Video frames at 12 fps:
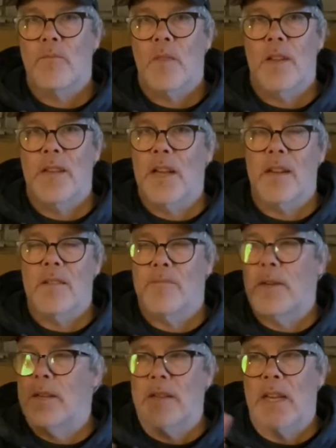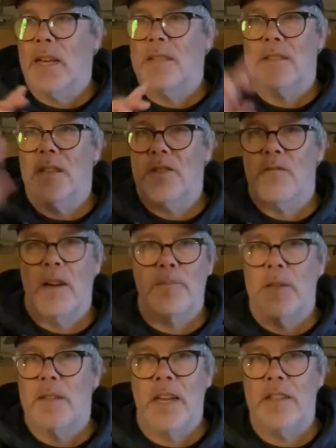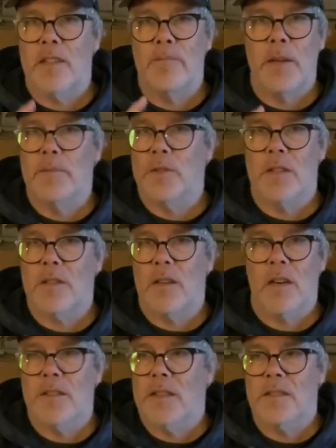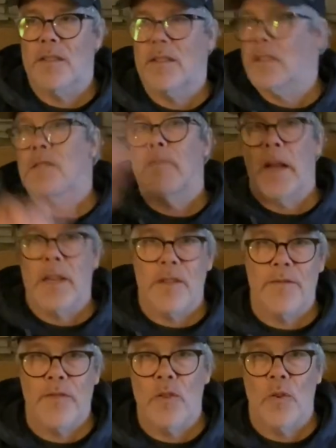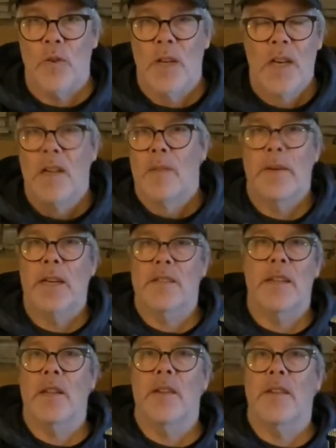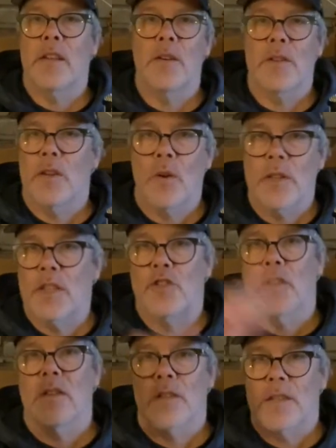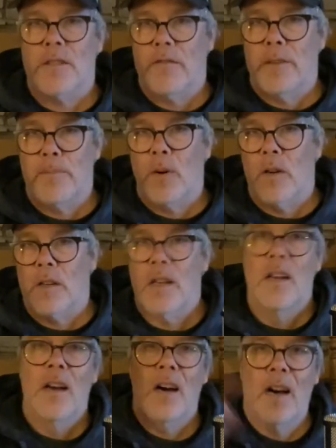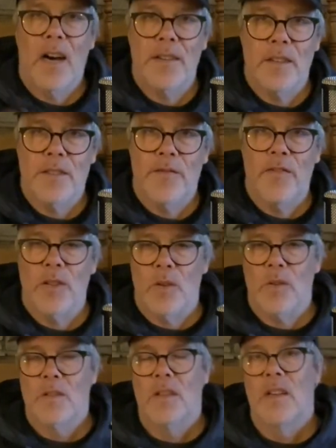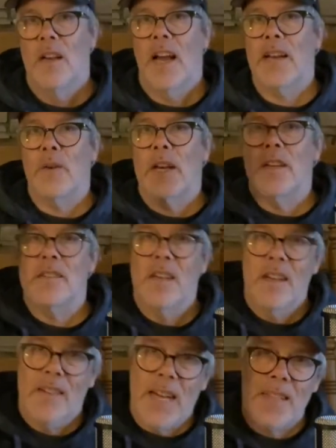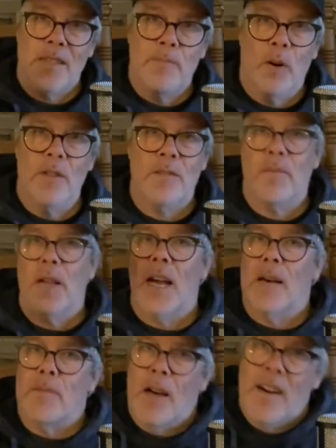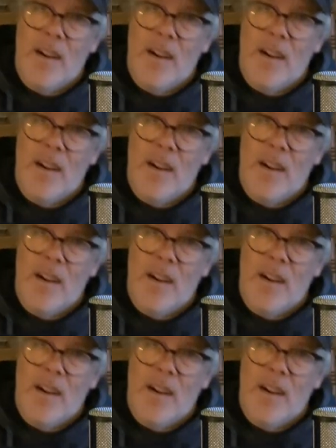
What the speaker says: they got such a reputation, people just called this the Spanish flu, because they were the only journalists to report on this flu. Anyways, that's Sports Blab,